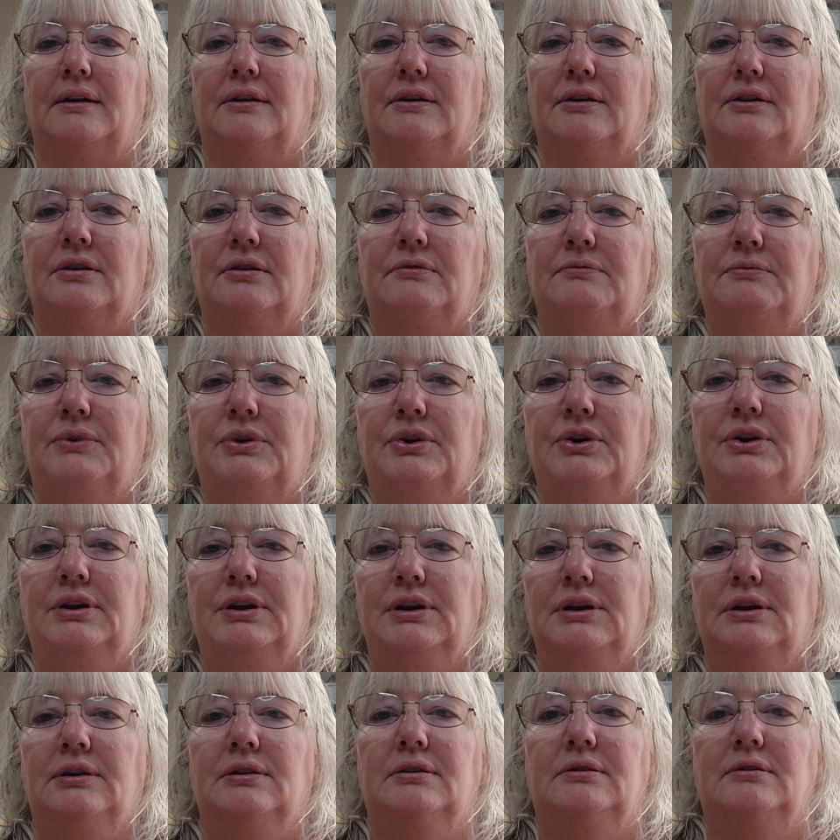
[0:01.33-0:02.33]
Good
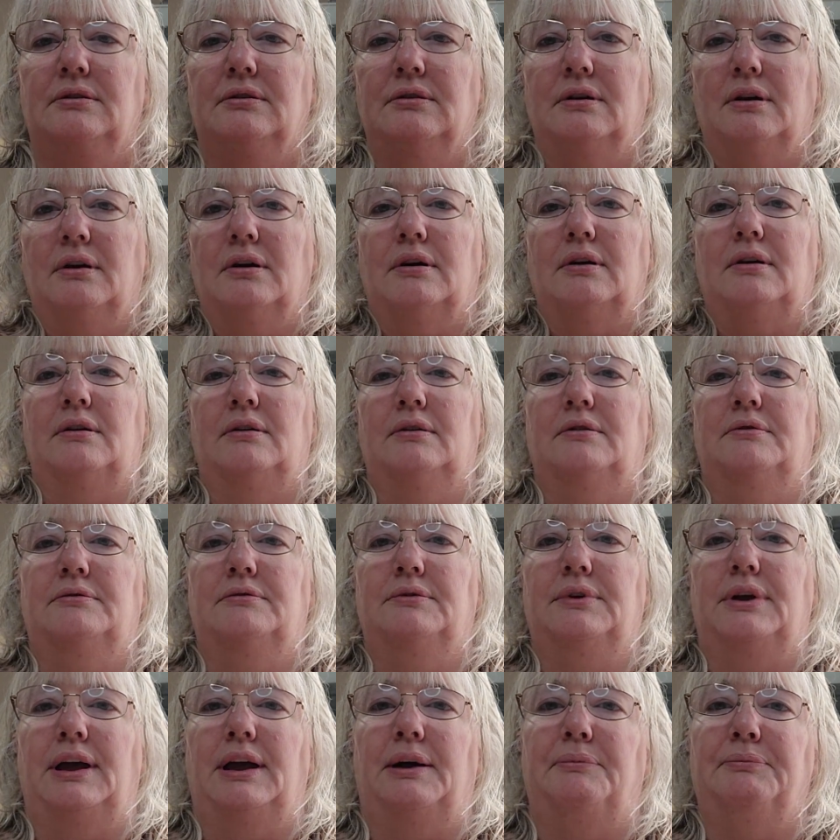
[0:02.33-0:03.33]
morning.
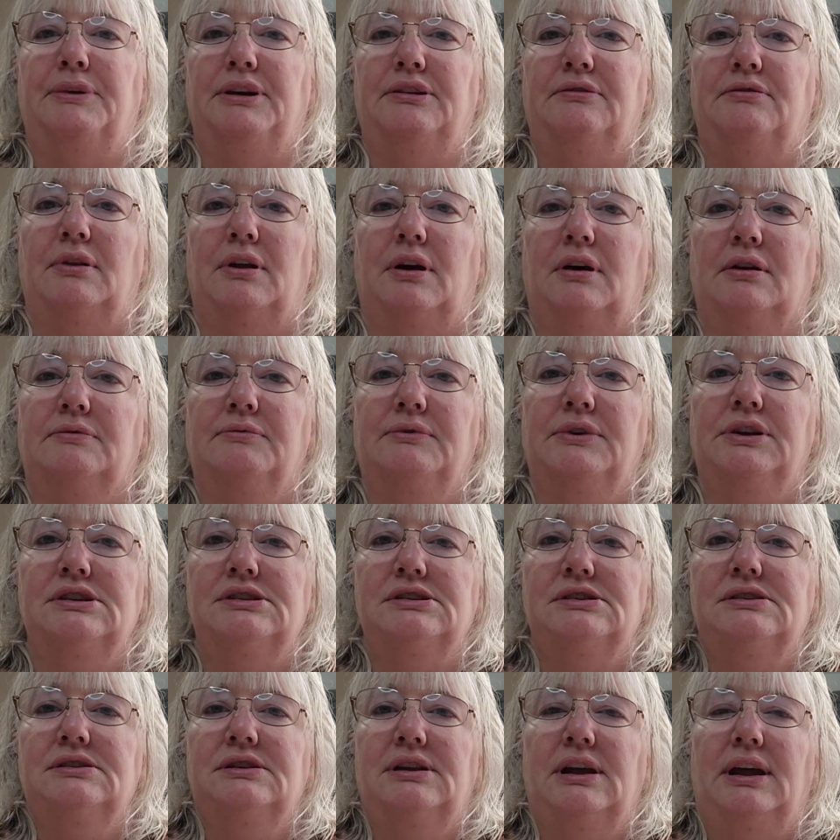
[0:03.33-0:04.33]
Happy
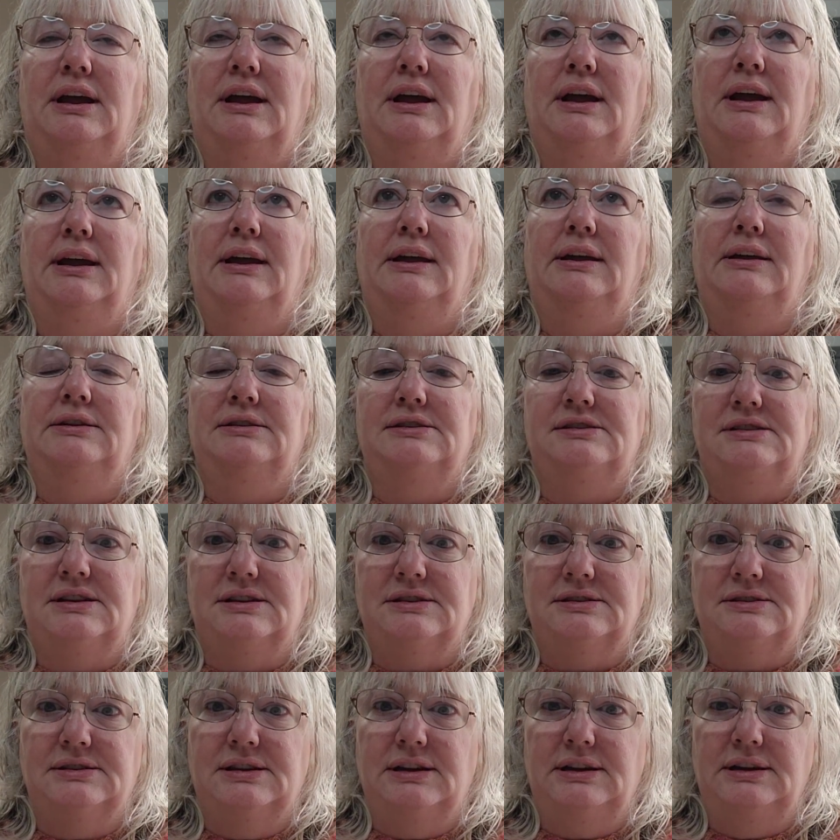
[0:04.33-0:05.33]
Vlogmas day
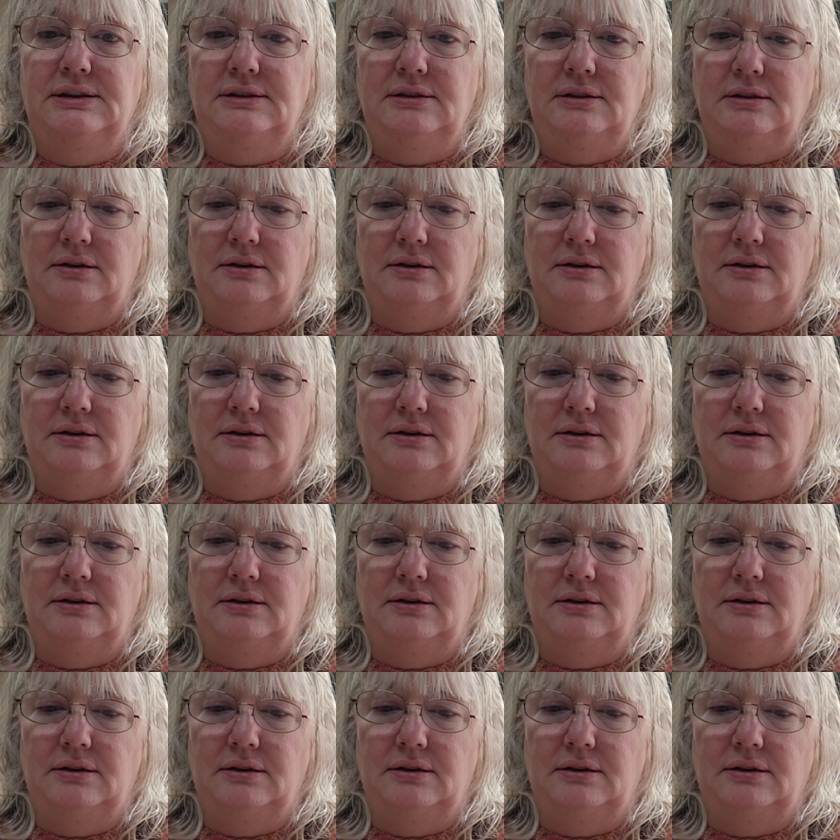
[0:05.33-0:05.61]
16.